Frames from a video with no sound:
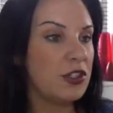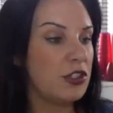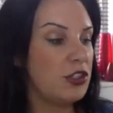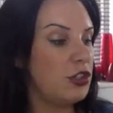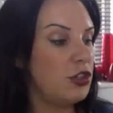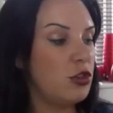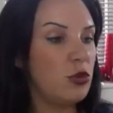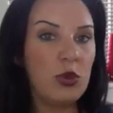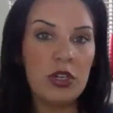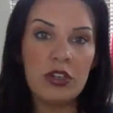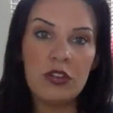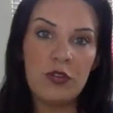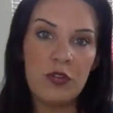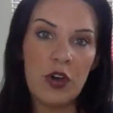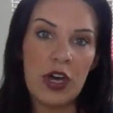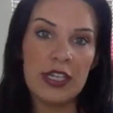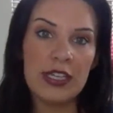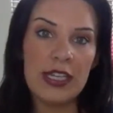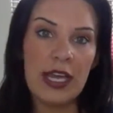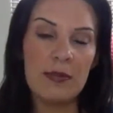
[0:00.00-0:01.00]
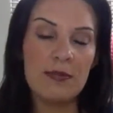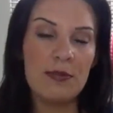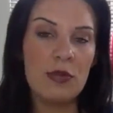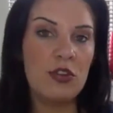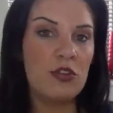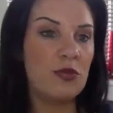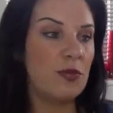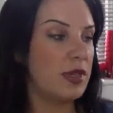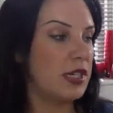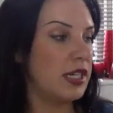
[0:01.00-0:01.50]
So you will find that
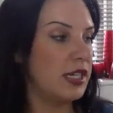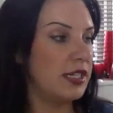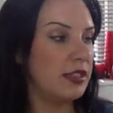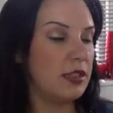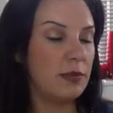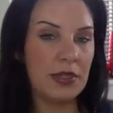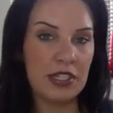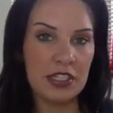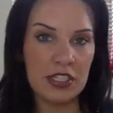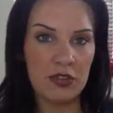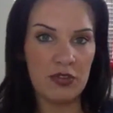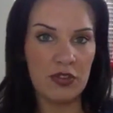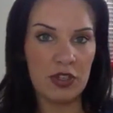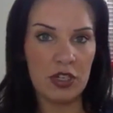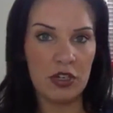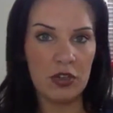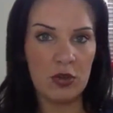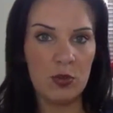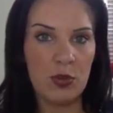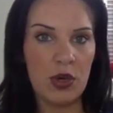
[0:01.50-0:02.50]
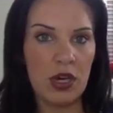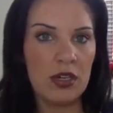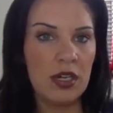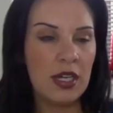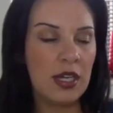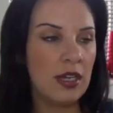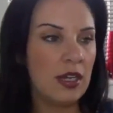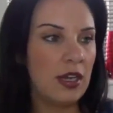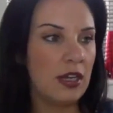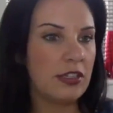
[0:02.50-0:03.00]
movement a little bit difficult,
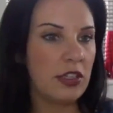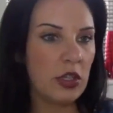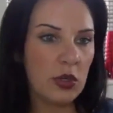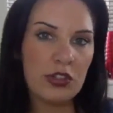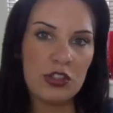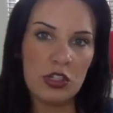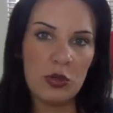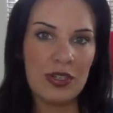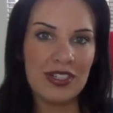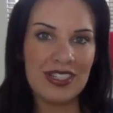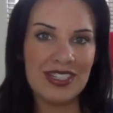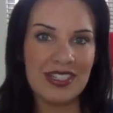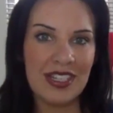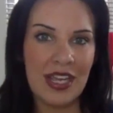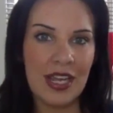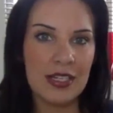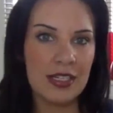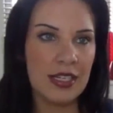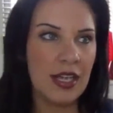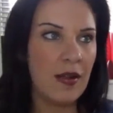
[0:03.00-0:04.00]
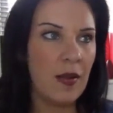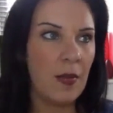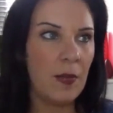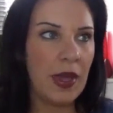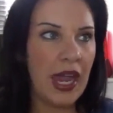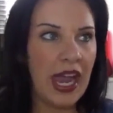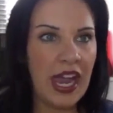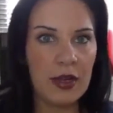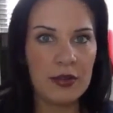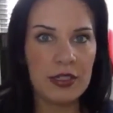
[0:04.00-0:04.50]
but as long as you understand
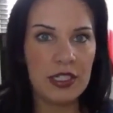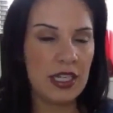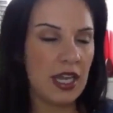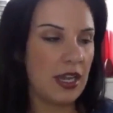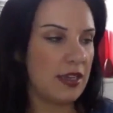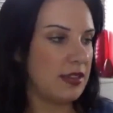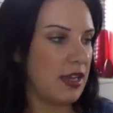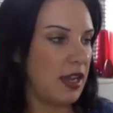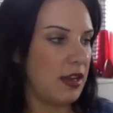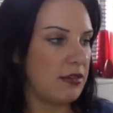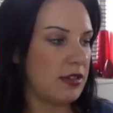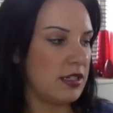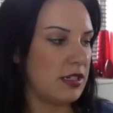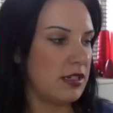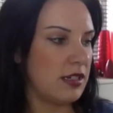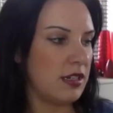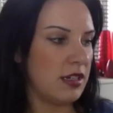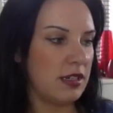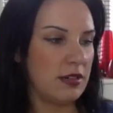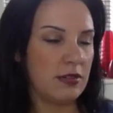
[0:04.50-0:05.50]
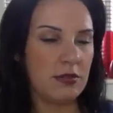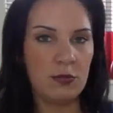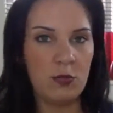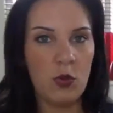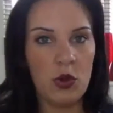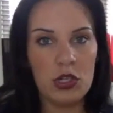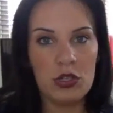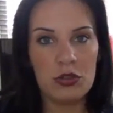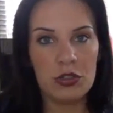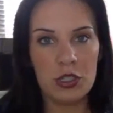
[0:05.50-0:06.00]
how to get there and
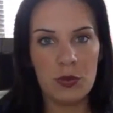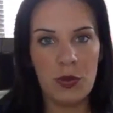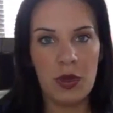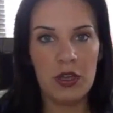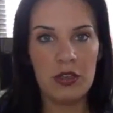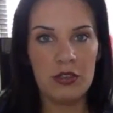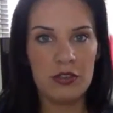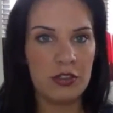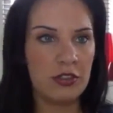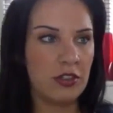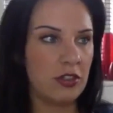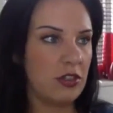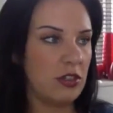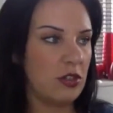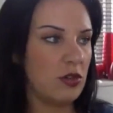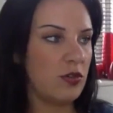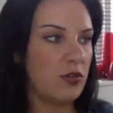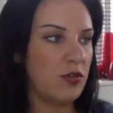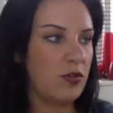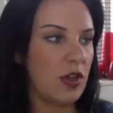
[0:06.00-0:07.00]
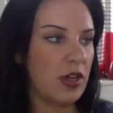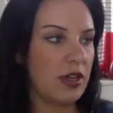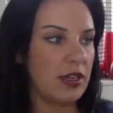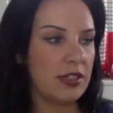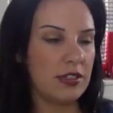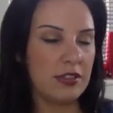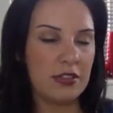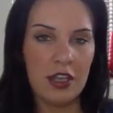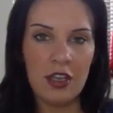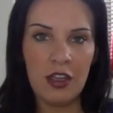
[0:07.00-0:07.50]
what you're supposed to do, you'll
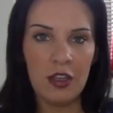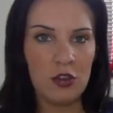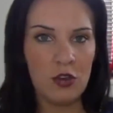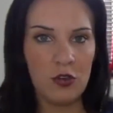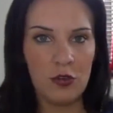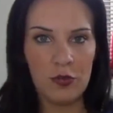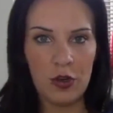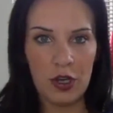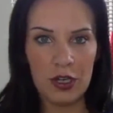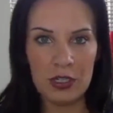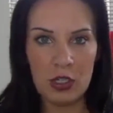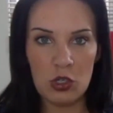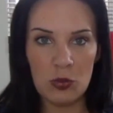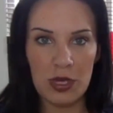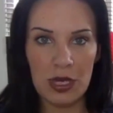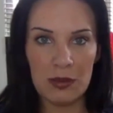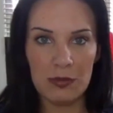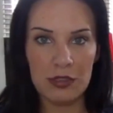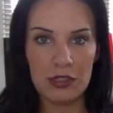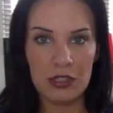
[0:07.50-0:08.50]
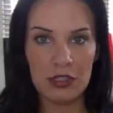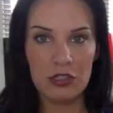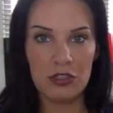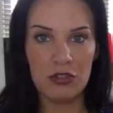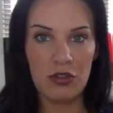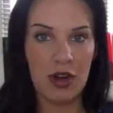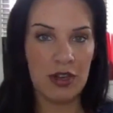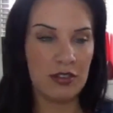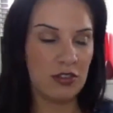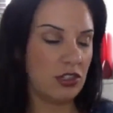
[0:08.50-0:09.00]
find you'll be able to
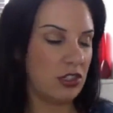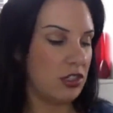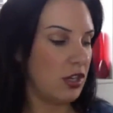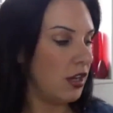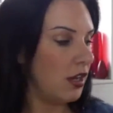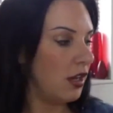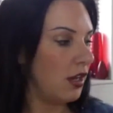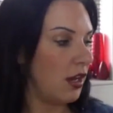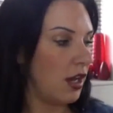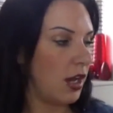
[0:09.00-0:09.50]
stretch